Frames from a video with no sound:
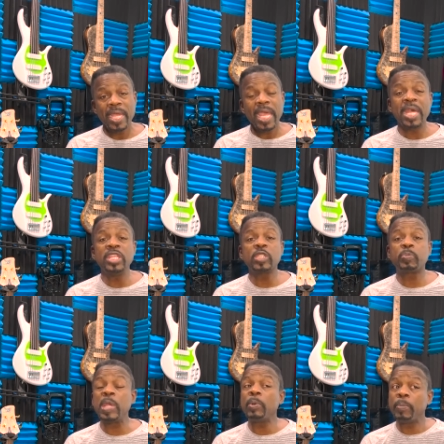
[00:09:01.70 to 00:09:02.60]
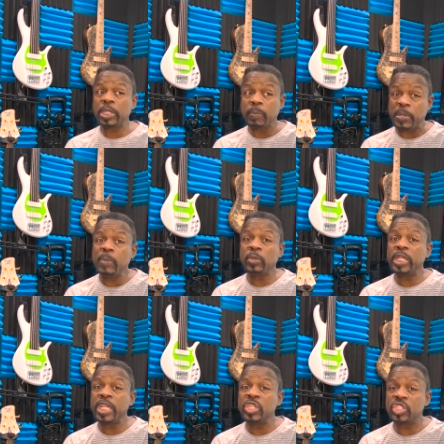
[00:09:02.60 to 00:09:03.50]
and these people, but the people
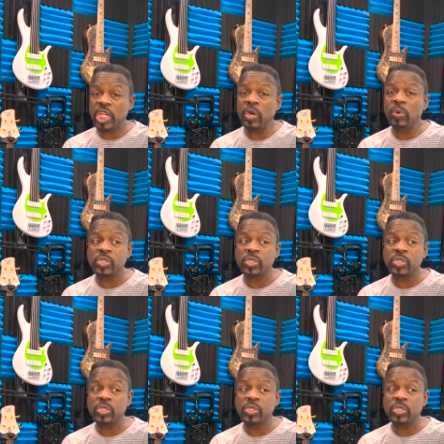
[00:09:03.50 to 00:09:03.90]
in general